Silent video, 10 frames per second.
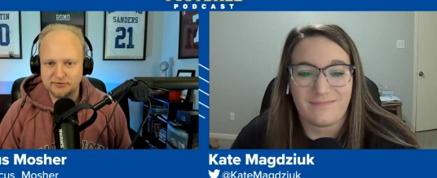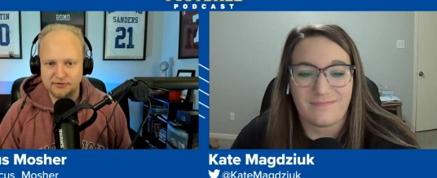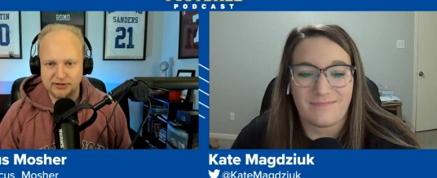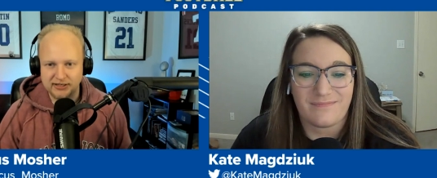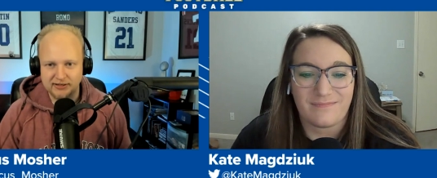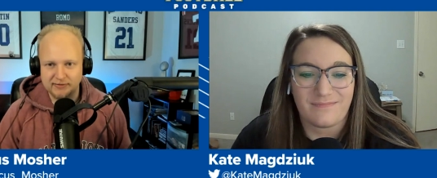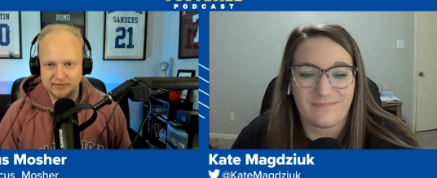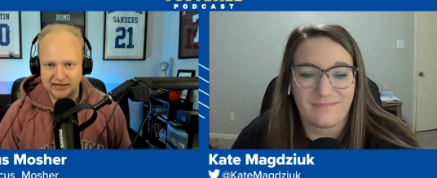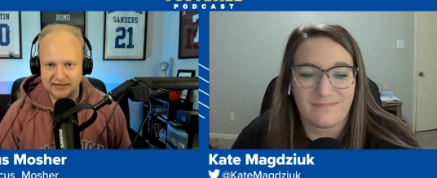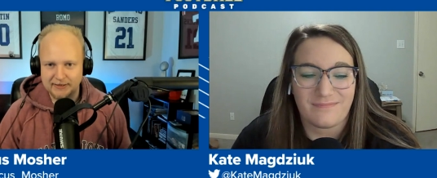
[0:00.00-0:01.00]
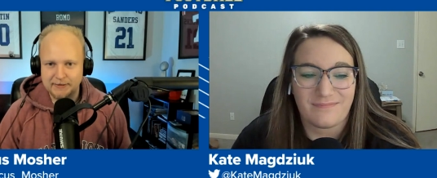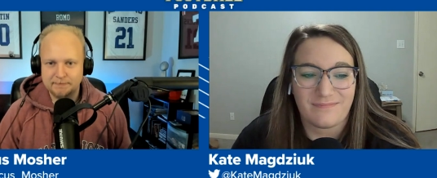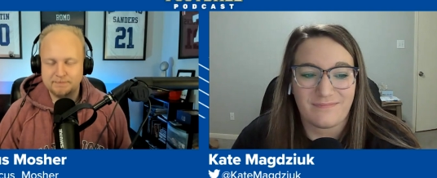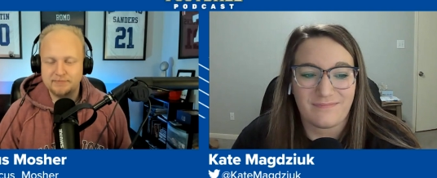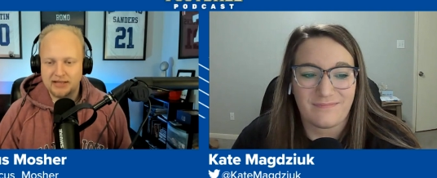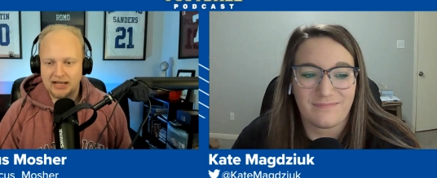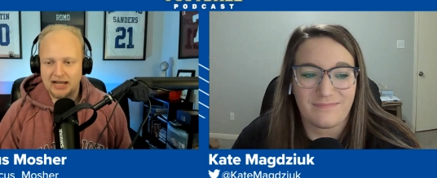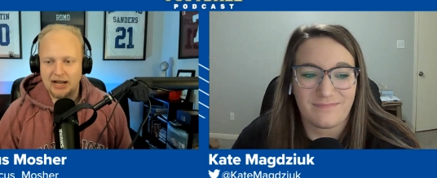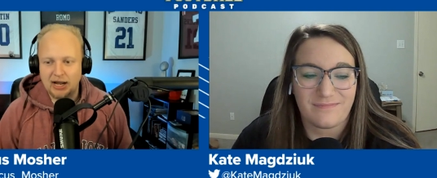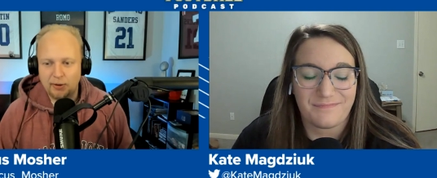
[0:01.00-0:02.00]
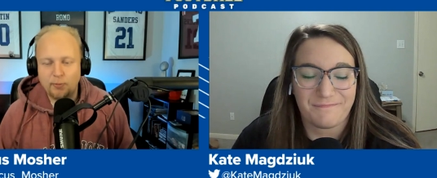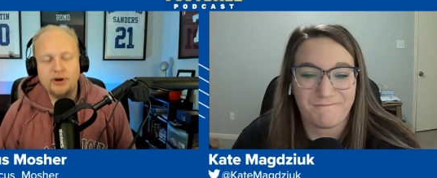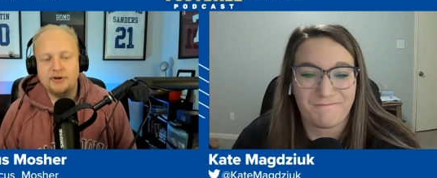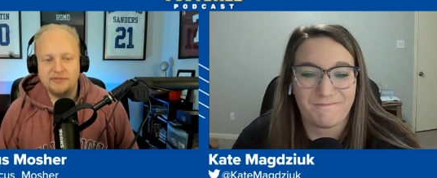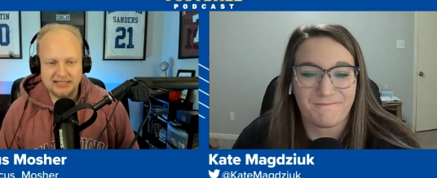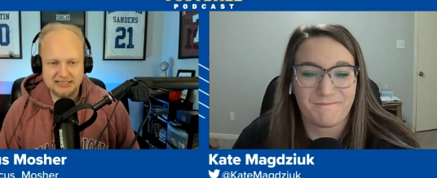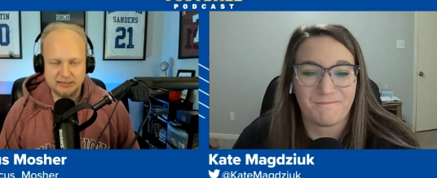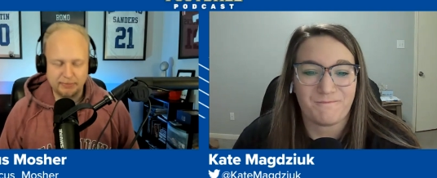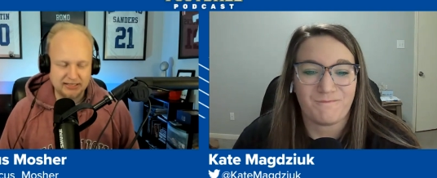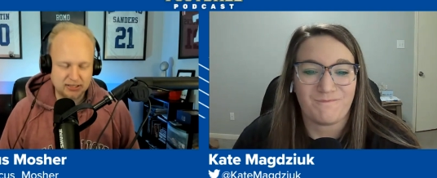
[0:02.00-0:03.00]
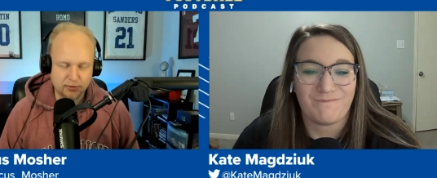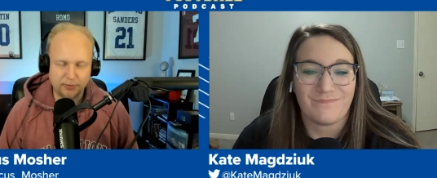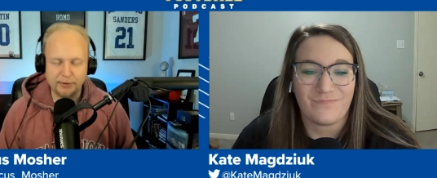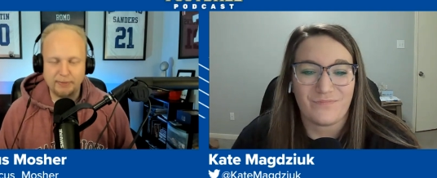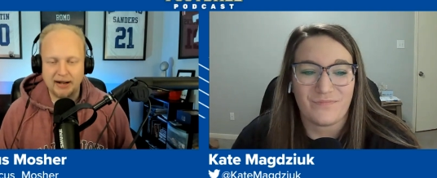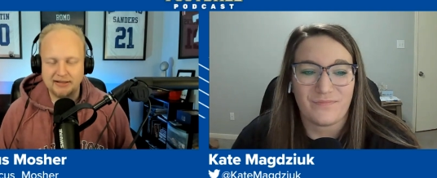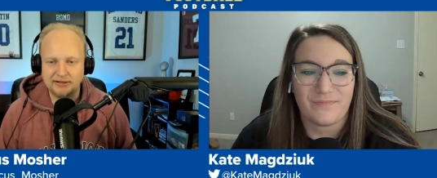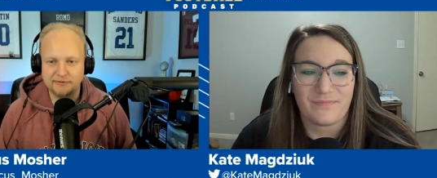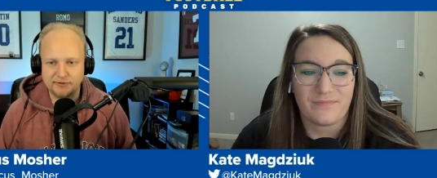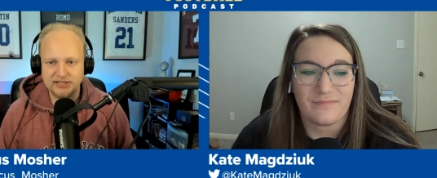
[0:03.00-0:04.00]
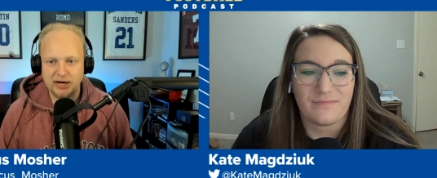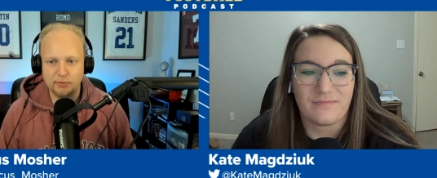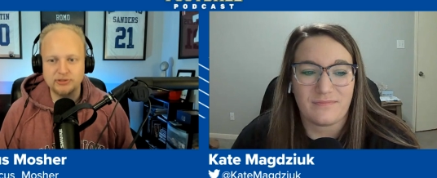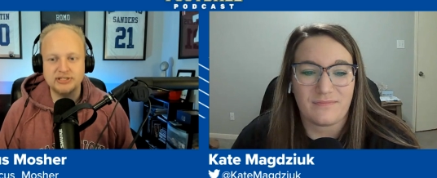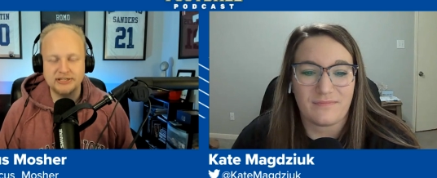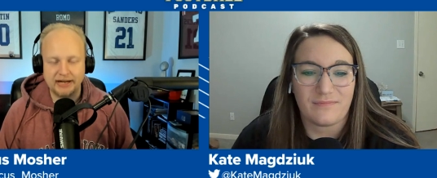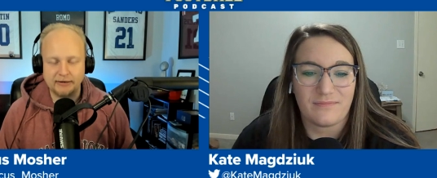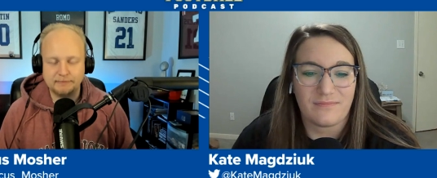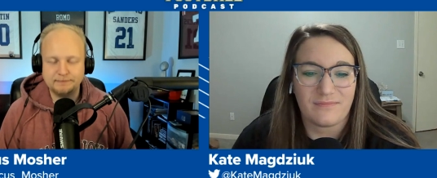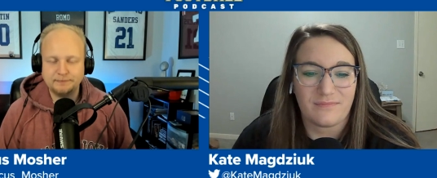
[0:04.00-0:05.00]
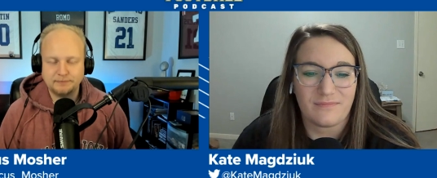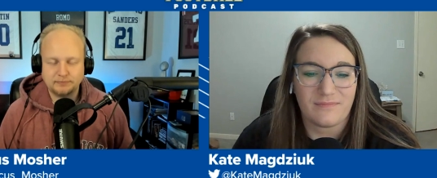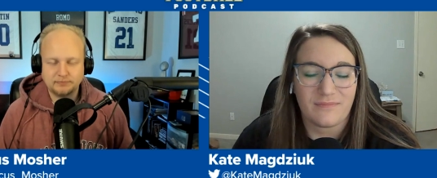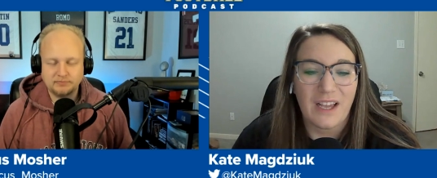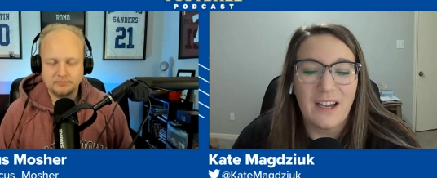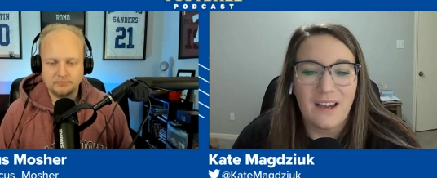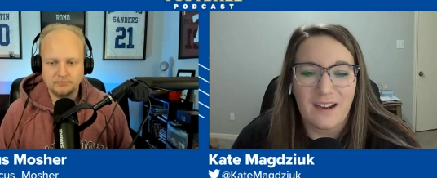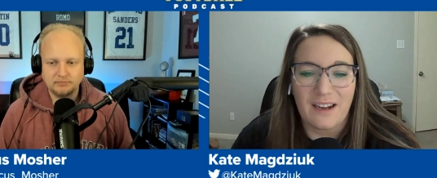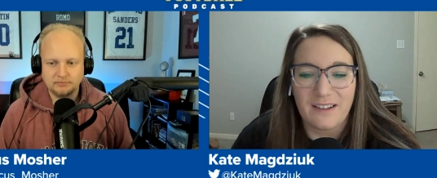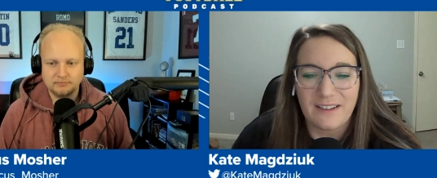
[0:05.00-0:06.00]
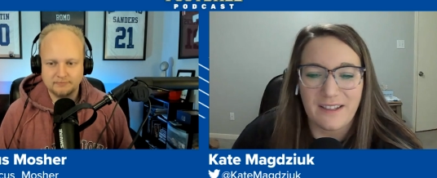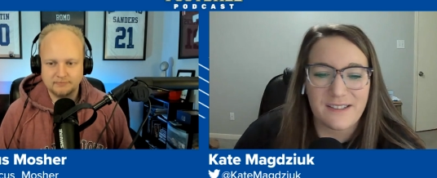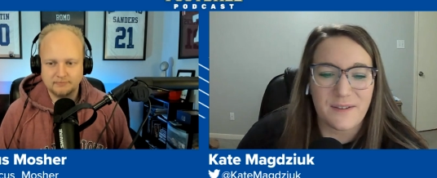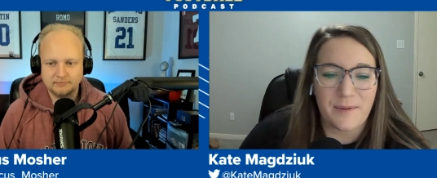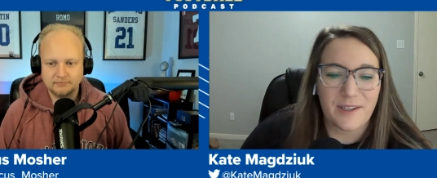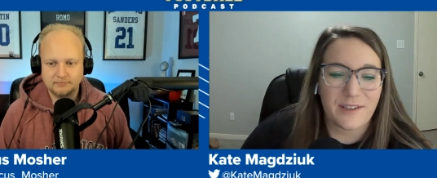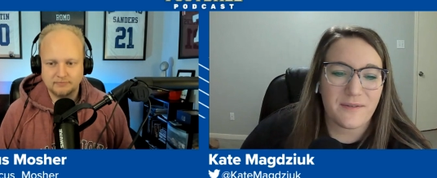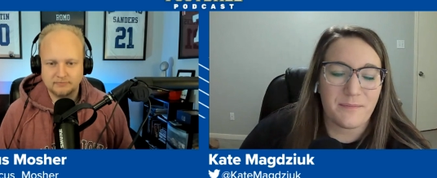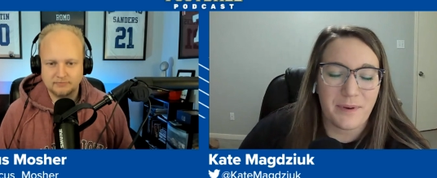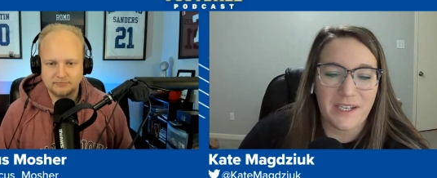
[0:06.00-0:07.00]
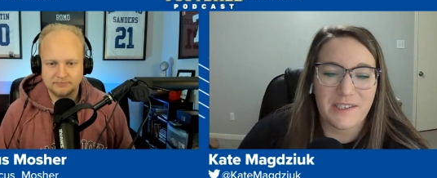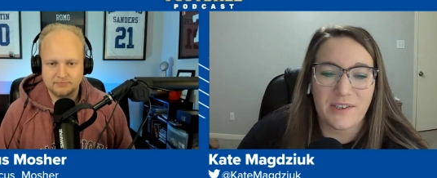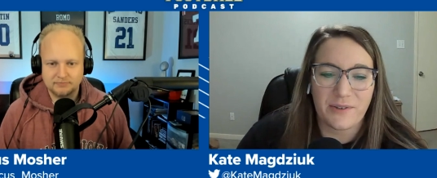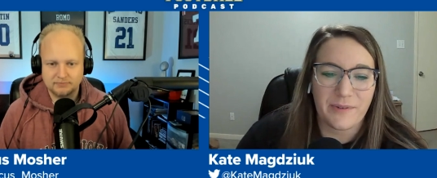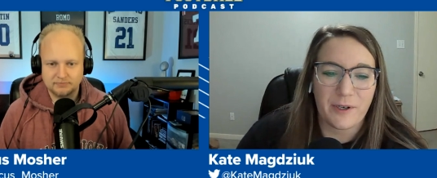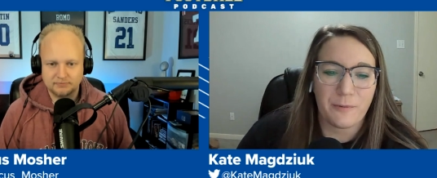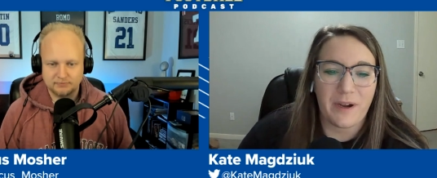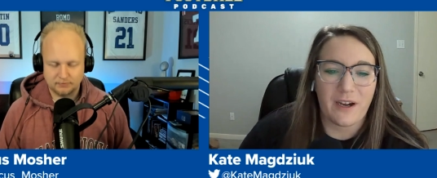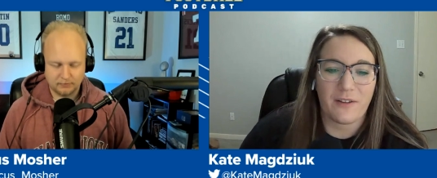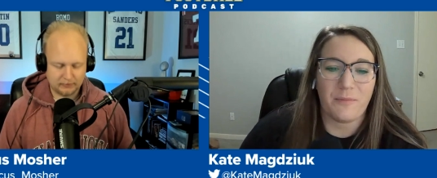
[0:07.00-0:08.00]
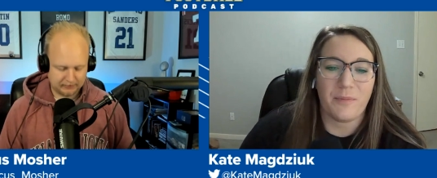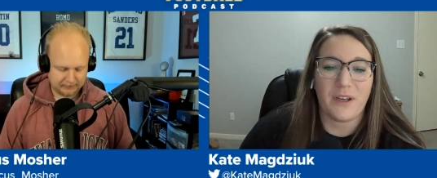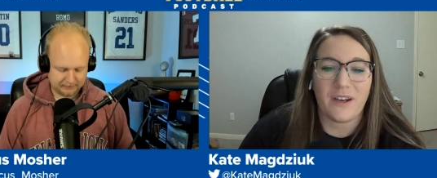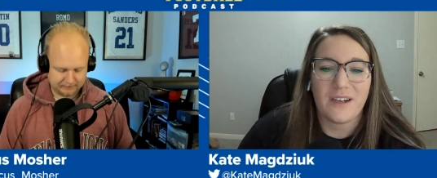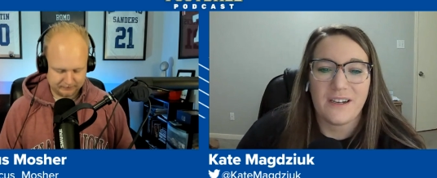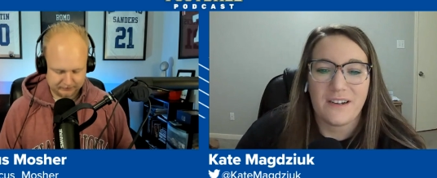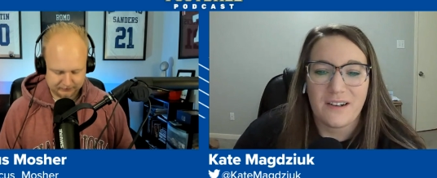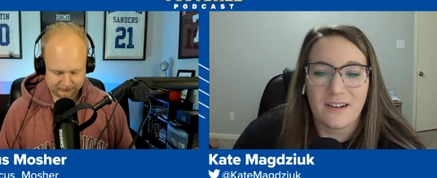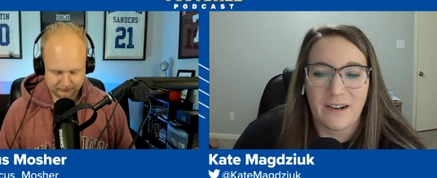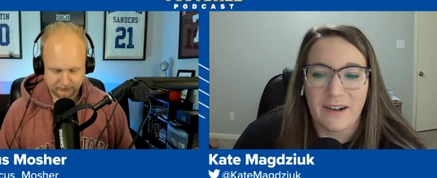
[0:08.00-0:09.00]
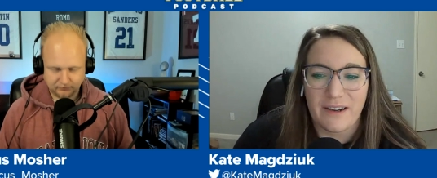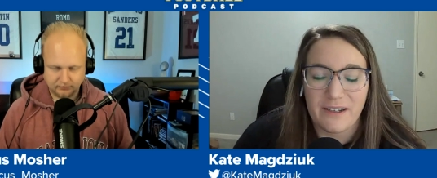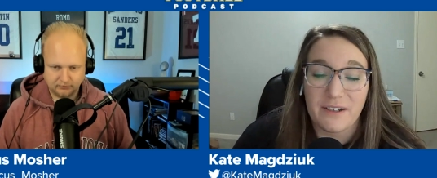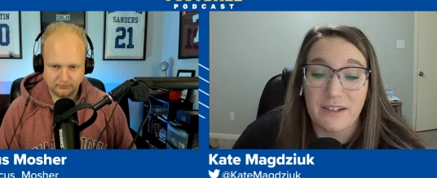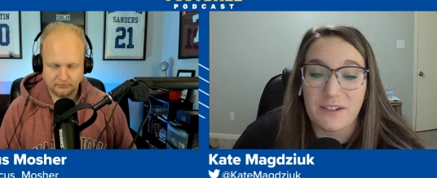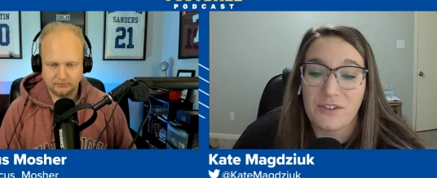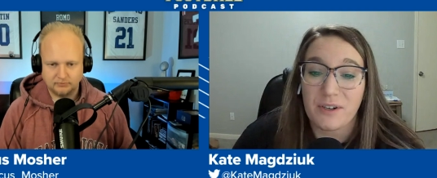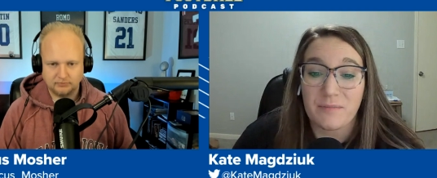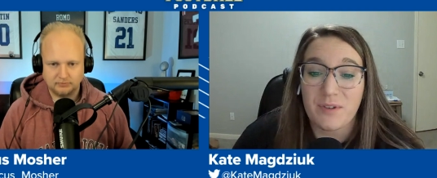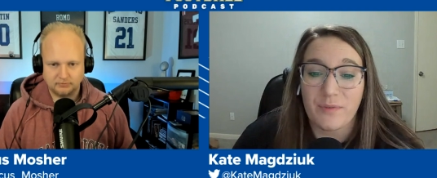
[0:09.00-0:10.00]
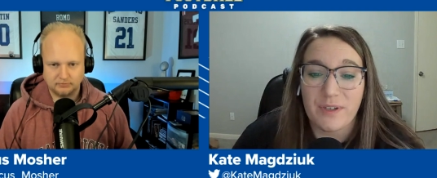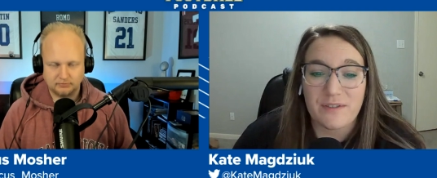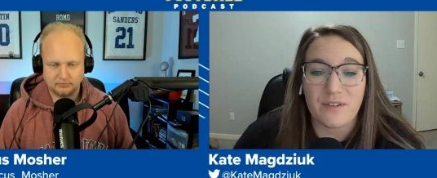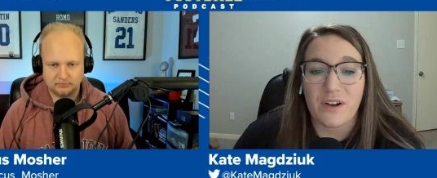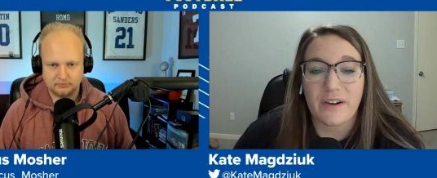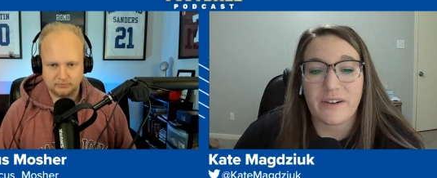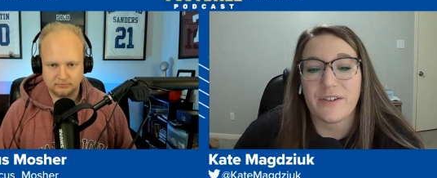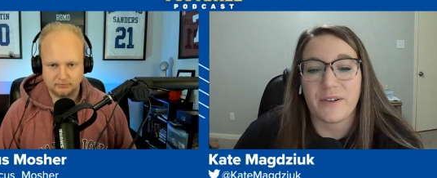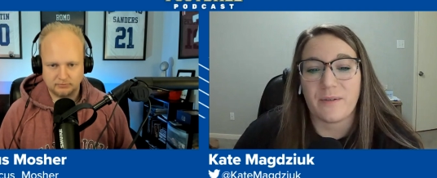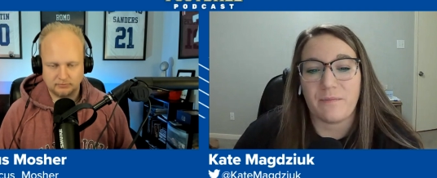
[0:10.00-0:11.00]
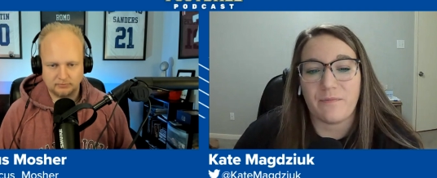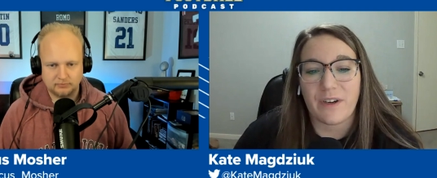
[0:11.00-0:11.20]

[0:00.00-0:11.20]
Speaker 1: for a year. Like, I, I wonder if that's the best career path here for Zach Wilson now.
Speaker 2: I think that's the best best career path, but uh, in, in terms of his long term